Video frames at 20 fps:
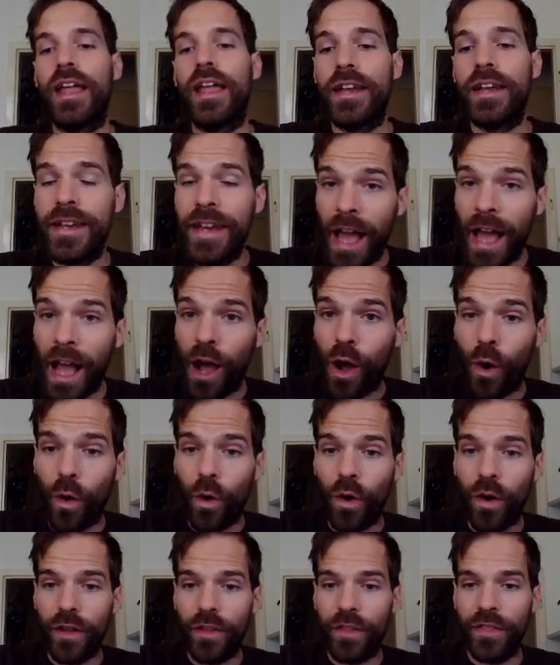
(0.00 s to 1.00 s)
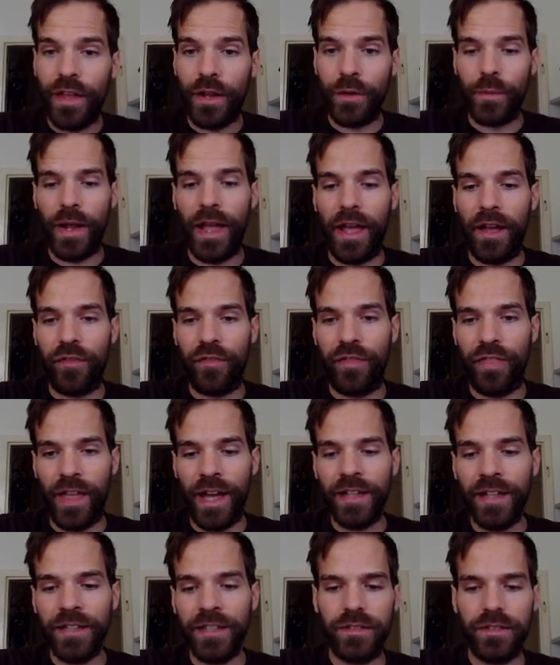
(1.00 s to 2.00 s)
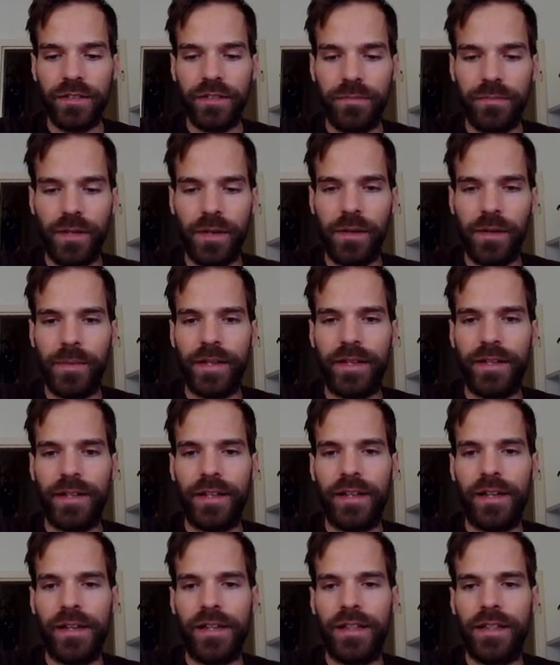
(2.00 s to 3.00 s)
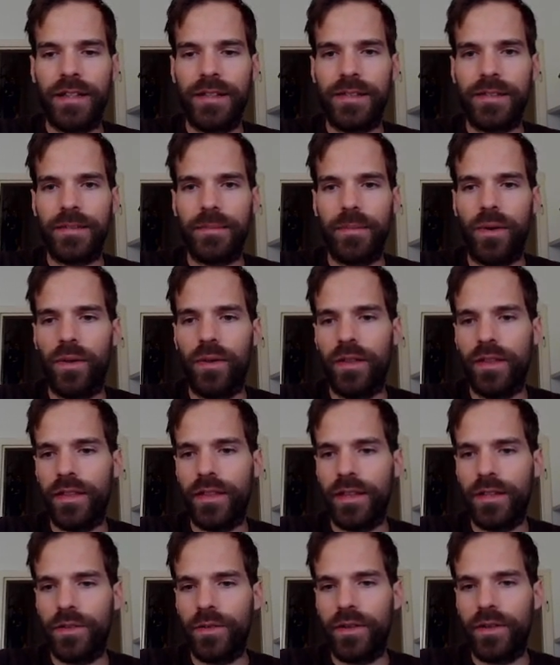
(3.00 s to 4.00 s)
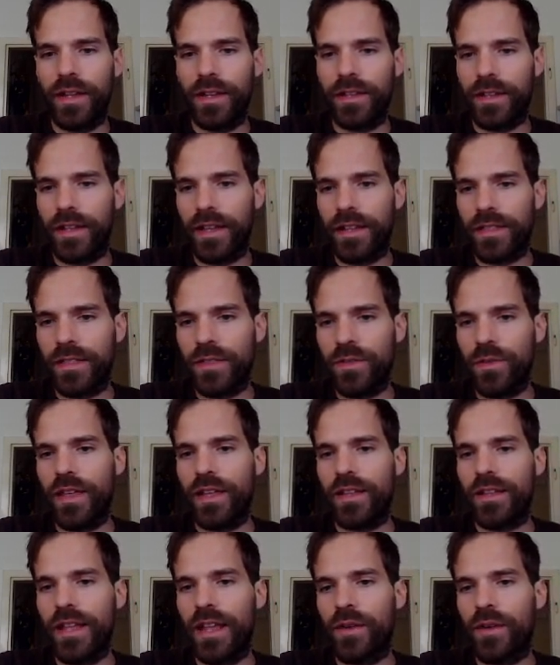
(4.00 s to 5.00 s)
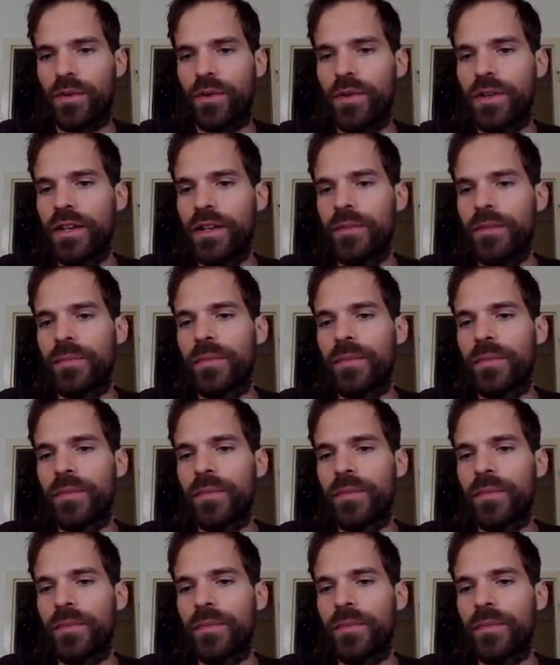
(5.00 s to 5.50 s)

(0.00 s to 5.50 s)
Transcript: Now that we have that, maybe make it a little smaller that you can get to that arrow here.